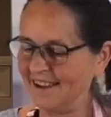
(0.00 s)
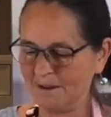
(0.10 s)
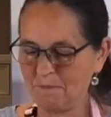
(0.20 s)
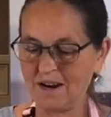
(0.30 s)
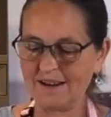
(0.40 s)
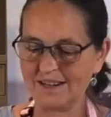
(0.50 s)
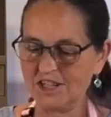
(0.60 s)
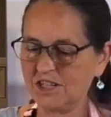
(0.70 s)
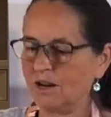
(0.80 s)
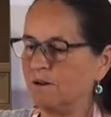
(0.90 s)
But I can
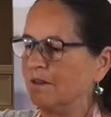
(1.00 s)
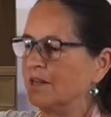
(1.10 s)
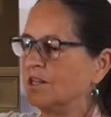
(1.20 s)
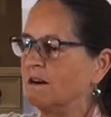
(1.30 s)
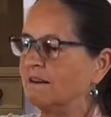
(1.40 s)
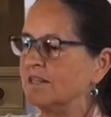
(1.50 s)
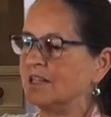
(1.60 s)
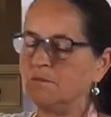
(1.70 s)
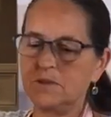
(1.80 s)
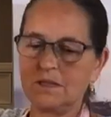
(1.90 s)
show you the chocolate
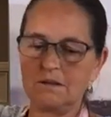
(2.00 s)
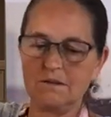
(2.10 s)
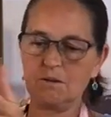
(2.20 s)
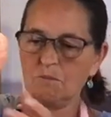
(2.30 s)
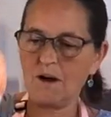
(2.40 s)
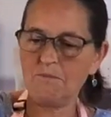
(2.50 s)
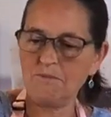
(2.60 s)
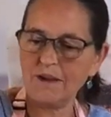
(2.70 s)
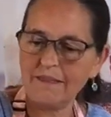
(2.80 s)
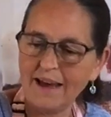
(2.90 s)
chips, so no problem
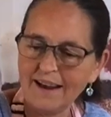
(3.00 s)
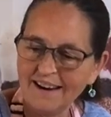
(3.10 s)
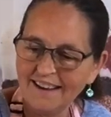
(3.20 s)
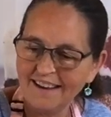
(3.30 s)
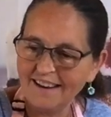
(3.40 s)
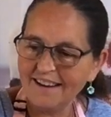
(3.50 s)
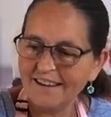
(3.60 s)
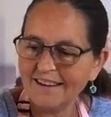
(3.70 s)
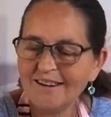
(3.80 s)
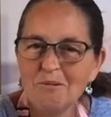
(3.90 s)
with that.
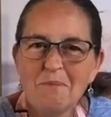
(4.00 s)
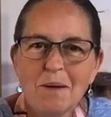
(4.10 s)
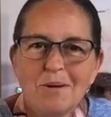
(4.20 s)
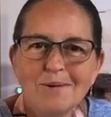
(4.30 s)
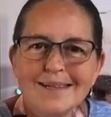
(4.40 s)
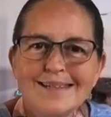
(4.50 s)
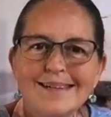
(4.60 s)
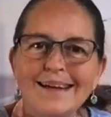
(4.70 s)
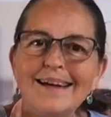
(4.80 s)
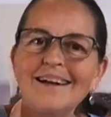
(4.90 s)
Oh, maybe we'll
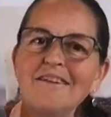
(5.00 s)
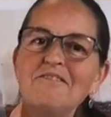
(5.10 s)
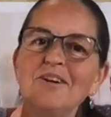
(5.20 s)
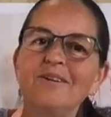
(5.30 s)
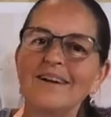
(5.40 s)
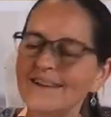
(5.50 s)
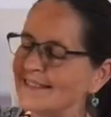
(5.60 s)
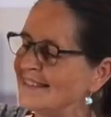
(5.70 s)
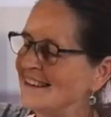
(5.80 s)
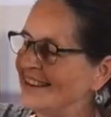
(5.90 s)
sneak in a few little
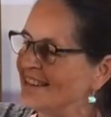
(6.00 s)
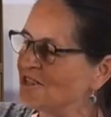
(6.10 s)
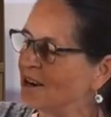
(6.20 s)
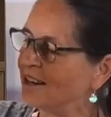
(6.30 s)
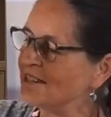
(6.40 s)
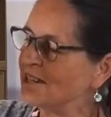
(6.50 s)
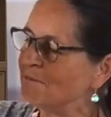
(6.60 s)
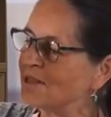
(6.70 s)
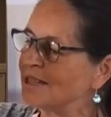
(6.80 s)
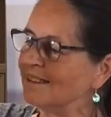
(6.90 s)
sneaky chocolate
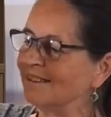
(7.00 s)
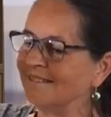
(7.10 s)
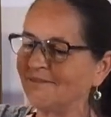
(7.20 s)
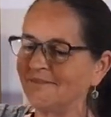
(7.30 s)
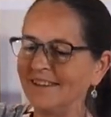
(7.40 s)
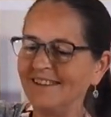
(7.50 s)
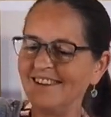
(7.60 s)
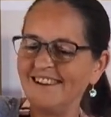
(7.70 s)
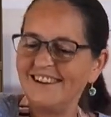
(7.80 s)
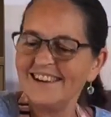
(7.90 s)
chips too.
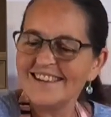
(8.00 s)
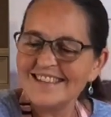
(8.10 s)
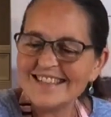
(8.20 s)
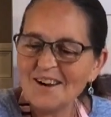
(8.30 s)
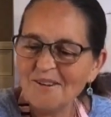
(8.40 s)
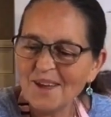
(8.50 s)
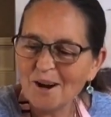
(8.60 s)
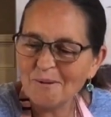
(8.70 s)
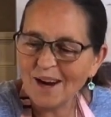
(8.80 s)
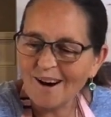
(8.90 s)
So there
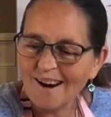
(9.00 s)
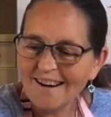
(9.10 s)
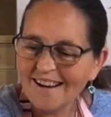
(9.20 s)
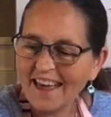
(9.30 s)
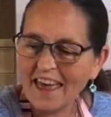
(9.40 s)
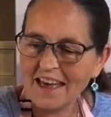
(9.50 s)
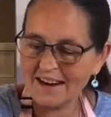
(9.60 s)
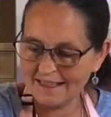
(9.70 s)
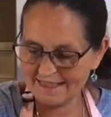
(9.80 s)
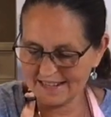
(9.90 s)
we are. And
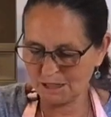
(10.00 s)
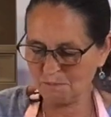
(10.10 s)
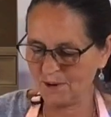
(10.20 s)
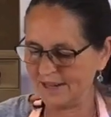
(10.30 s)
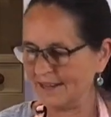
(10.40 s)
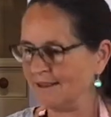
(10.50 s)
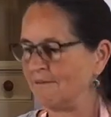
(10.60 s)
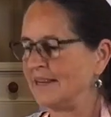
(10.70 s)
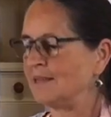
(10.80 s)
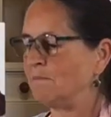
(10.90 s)
at this point in the
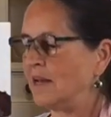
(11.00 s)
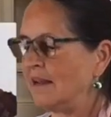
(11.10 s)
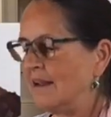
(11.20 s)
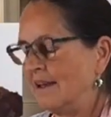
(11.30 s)
recipe,